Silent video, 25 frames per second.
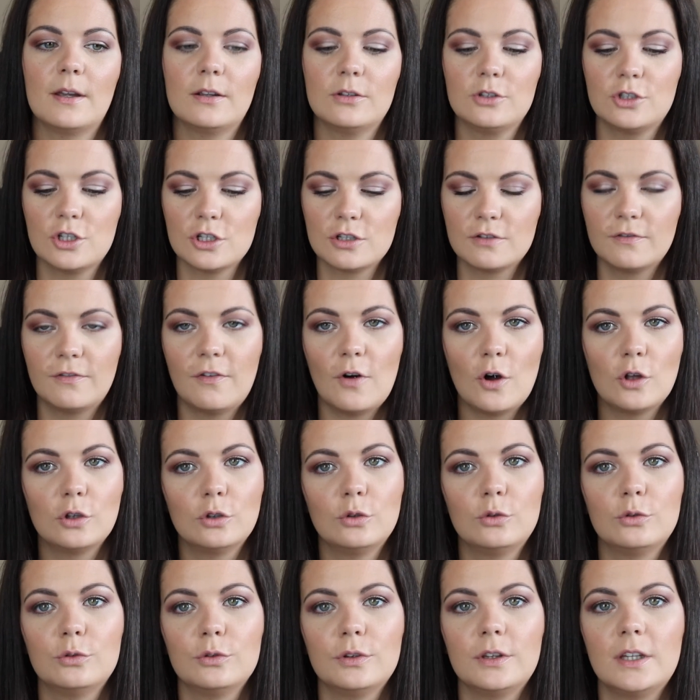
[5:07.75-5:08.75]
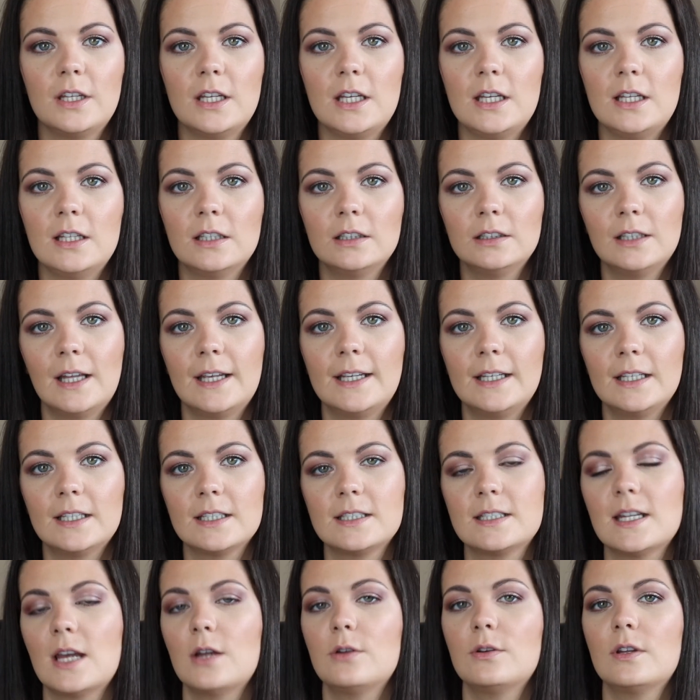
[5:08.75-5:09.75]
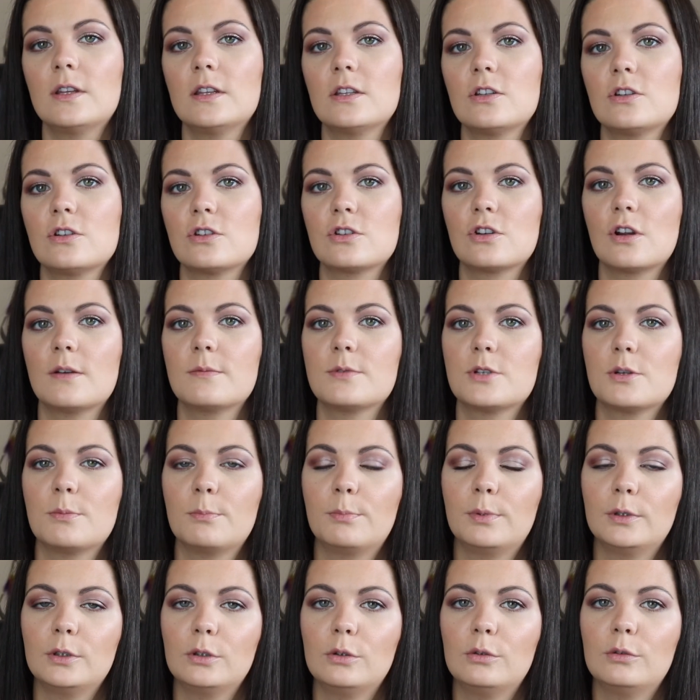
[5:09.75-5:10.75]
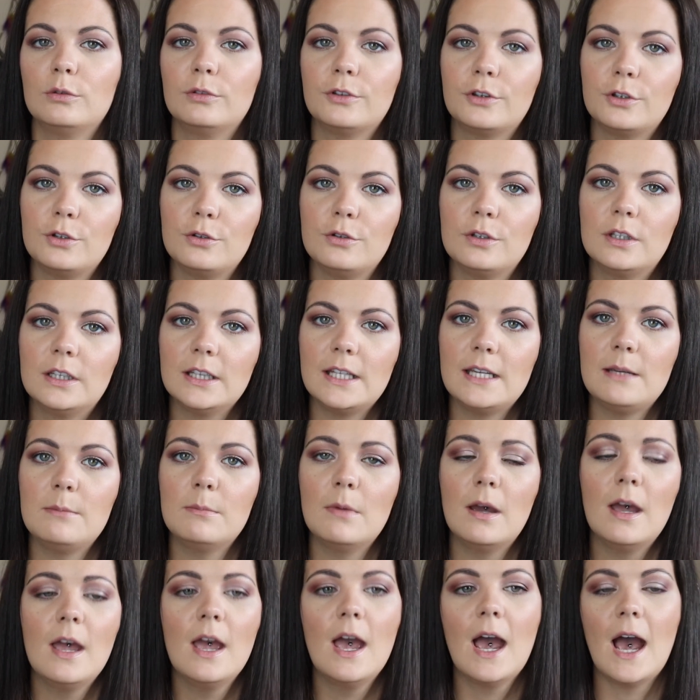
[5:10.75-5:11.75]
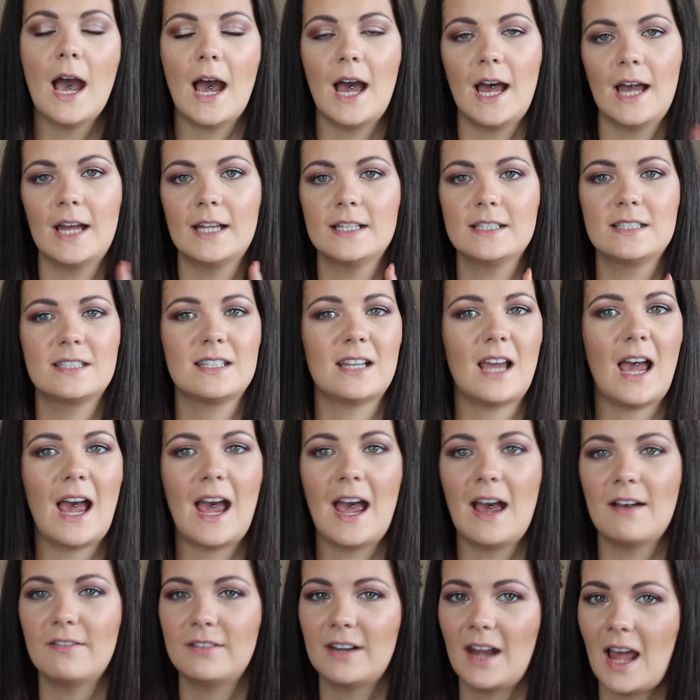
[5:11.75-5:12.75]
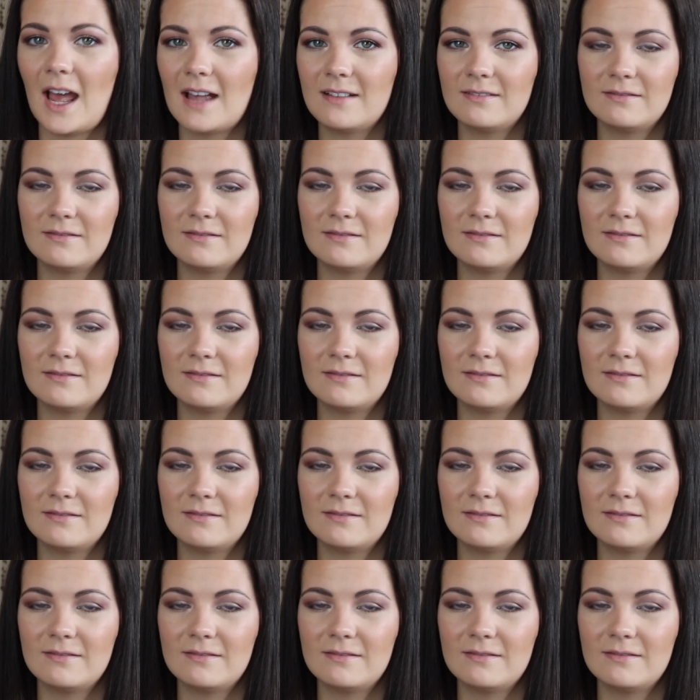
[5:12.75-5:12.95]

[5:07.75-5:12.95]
Just follow the link down in the description below through Gleam, and I haven't